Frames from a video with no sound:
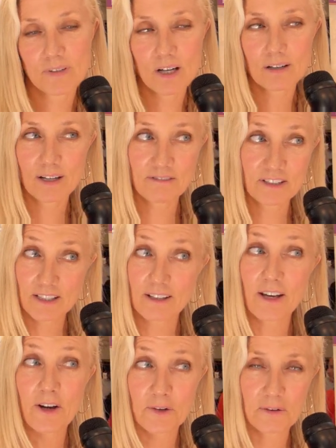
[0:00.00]
I'll give it a
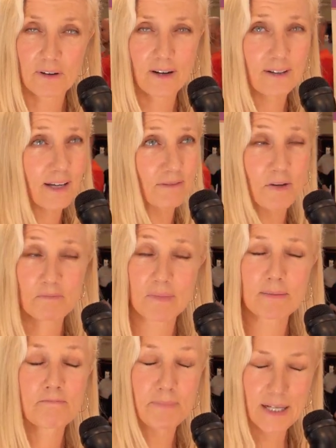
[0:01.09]
go, I'll give it
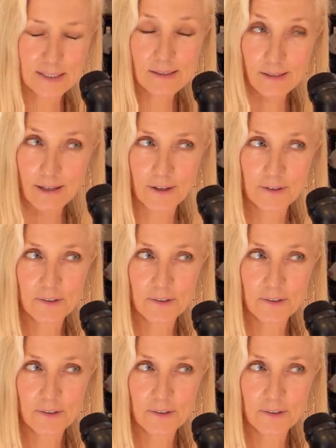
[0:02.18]
my best go.